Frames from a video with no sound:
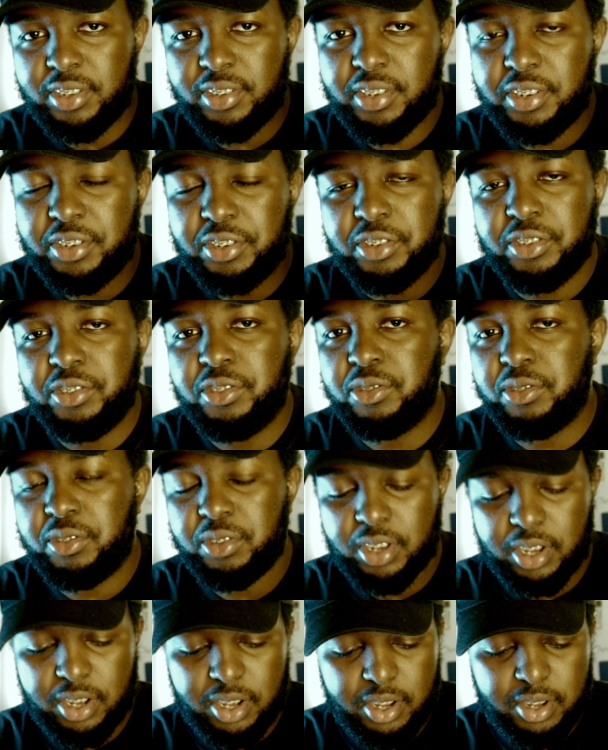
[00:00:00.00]
send you
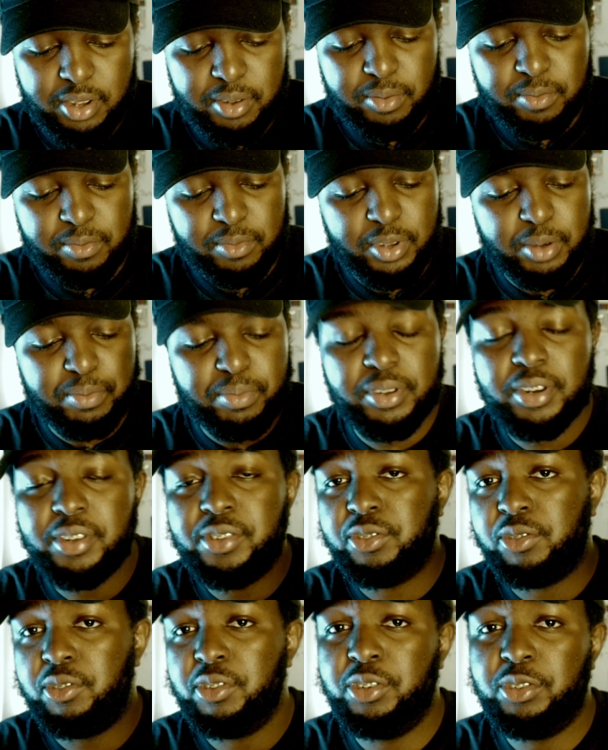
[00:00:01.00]
I put a
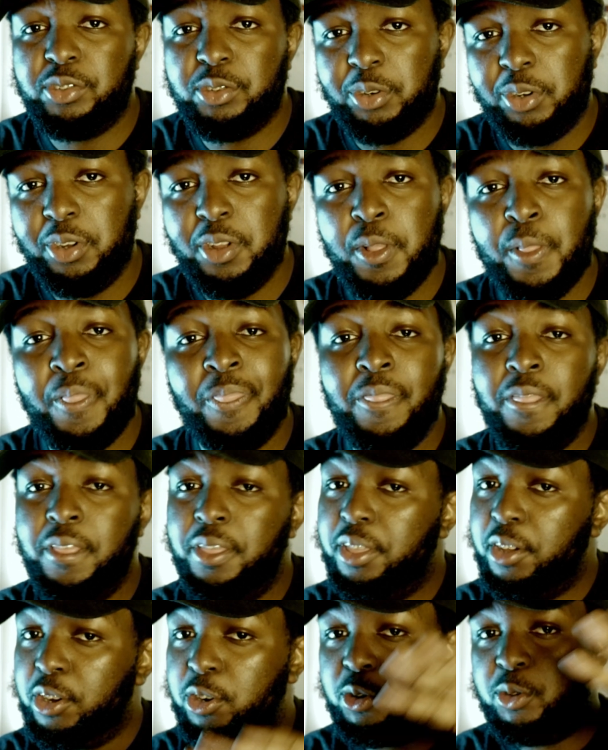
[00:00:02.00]
screenshot.
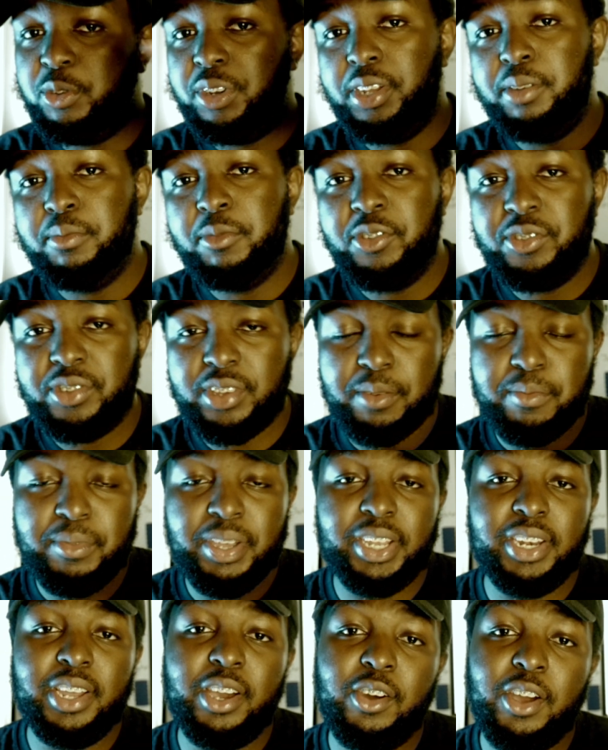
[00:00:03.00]
The cold emails I
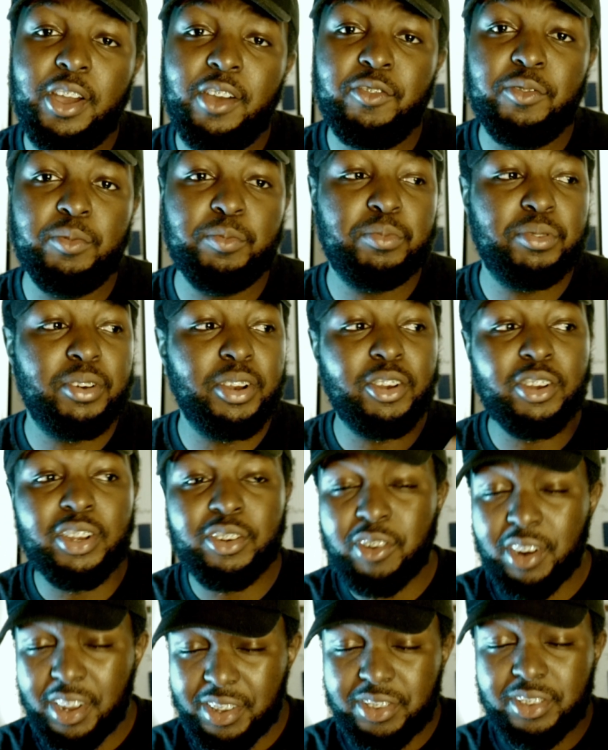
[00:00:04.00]
make now have
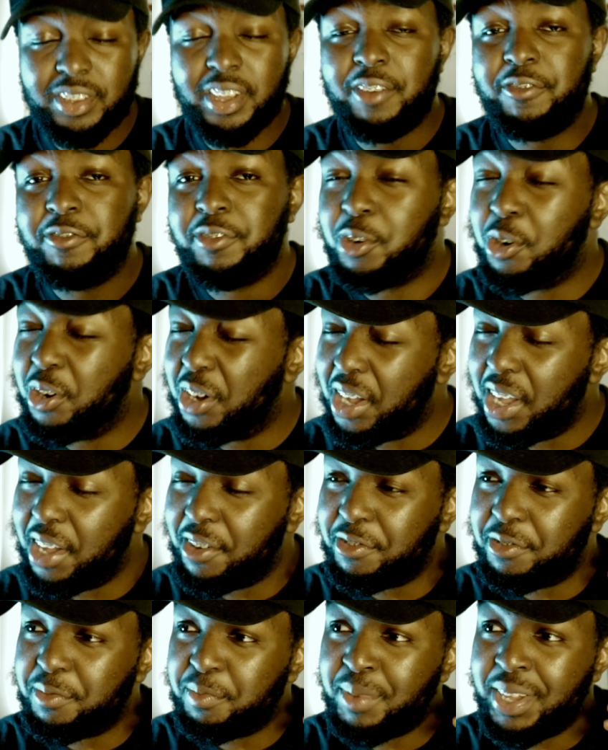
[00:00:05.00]
progressed,
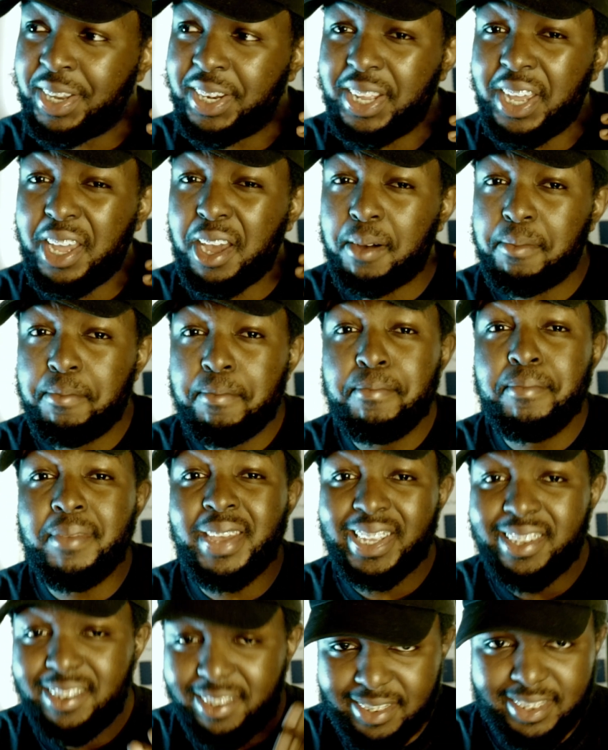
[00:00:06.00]
have been
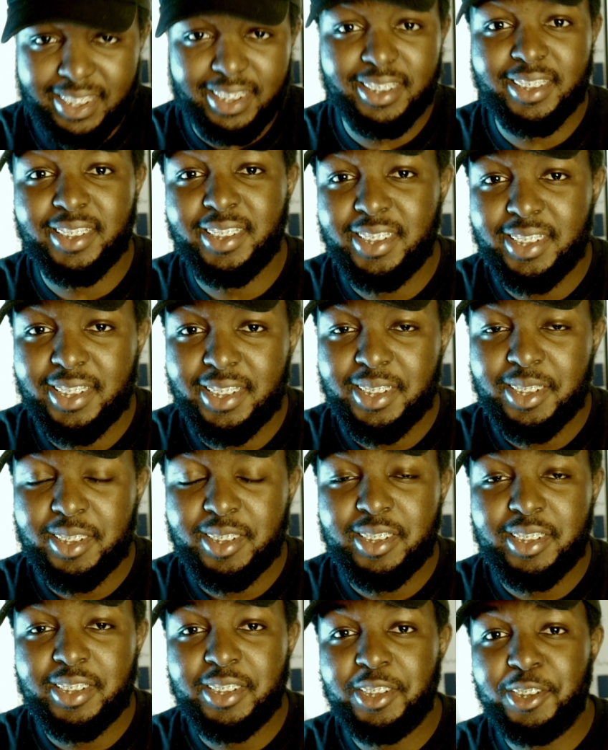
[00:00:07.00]
amazing.
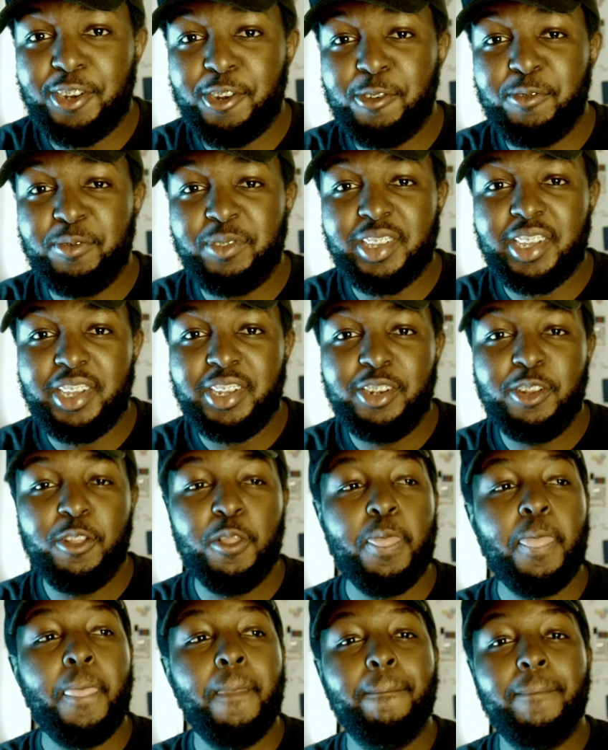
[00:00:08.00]
You know what I'm saying?
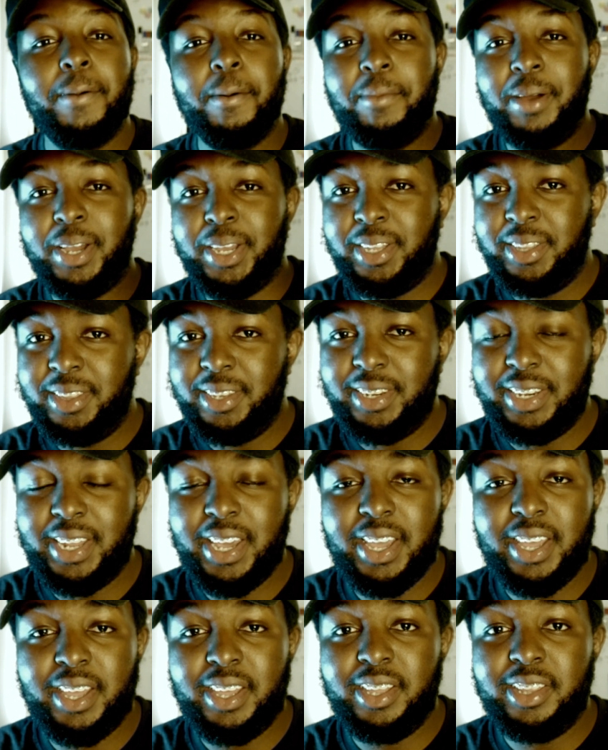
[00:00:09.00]
But back in the
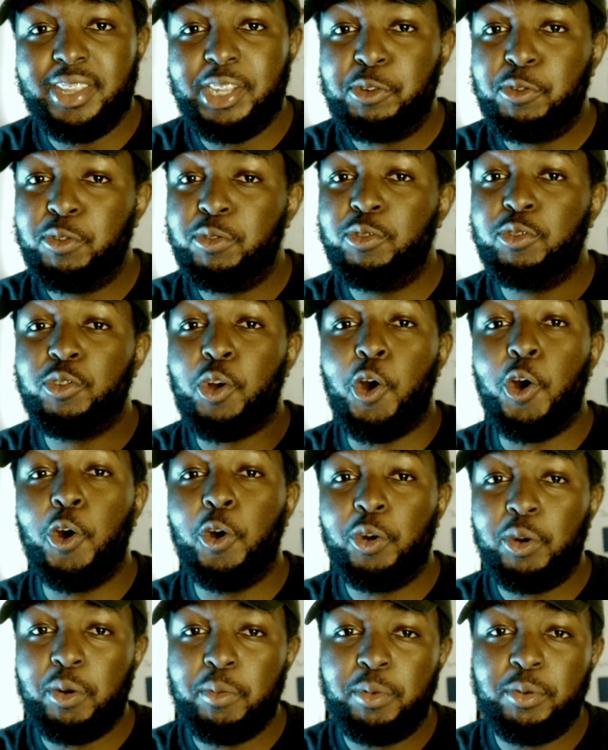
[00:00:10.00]
day, they were
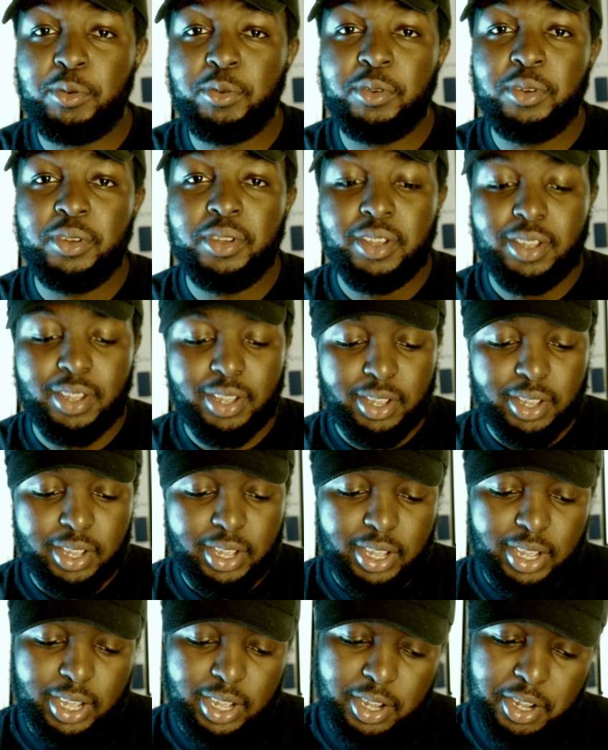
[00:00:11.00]
horrible.
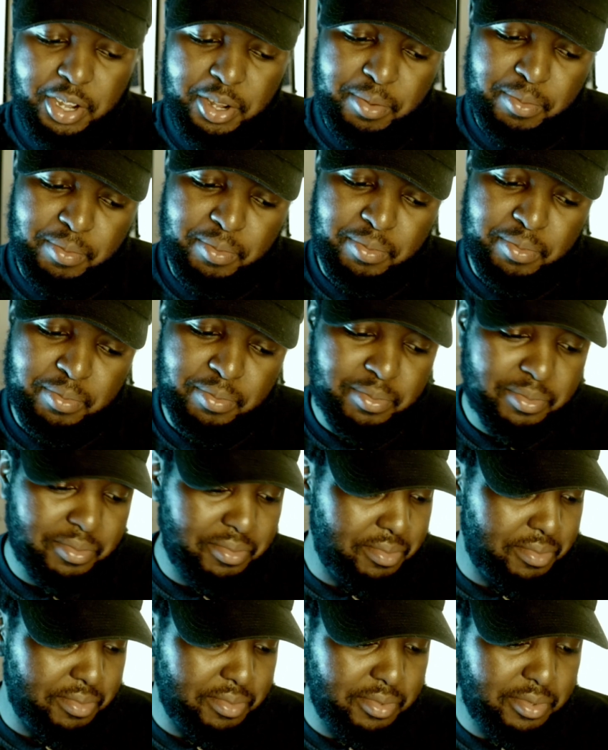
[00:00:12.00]

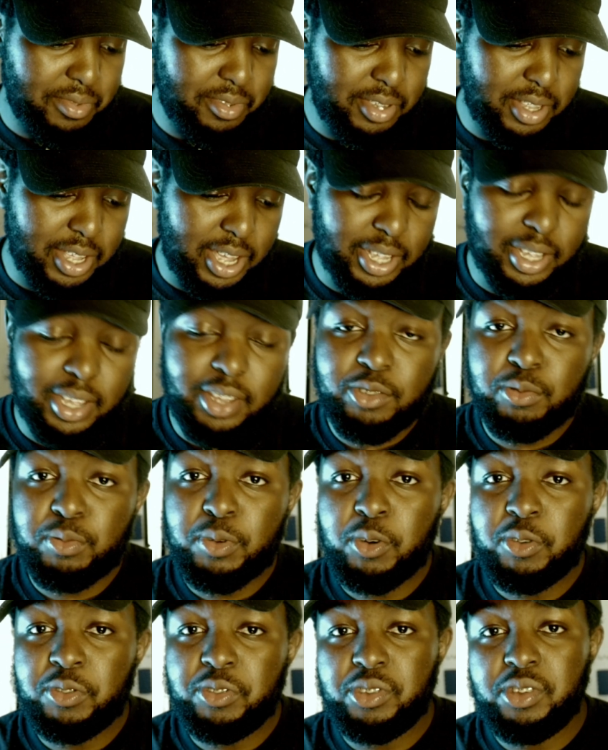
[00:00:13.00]
I guess we
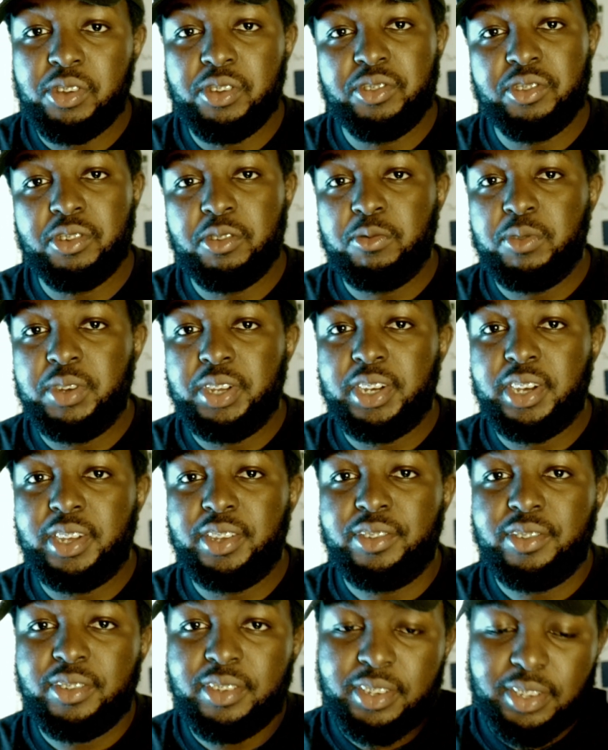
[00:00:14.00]
all start somewhere,
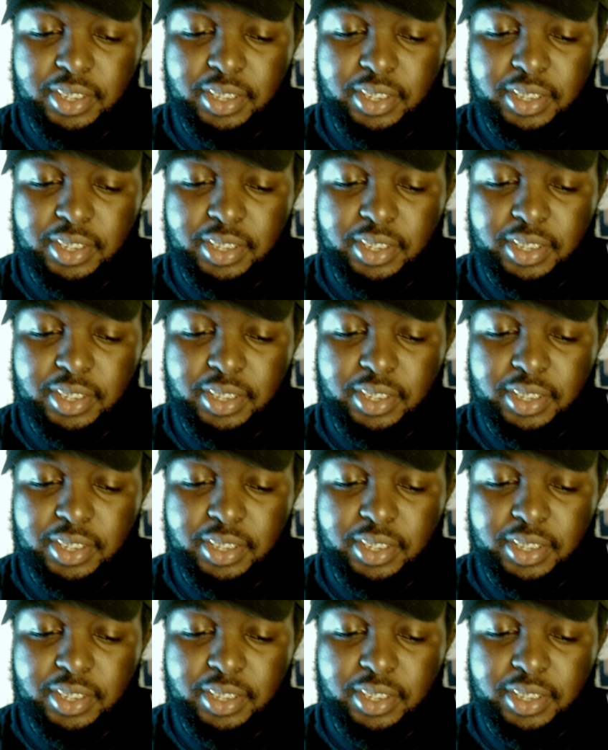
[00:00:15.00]
guys.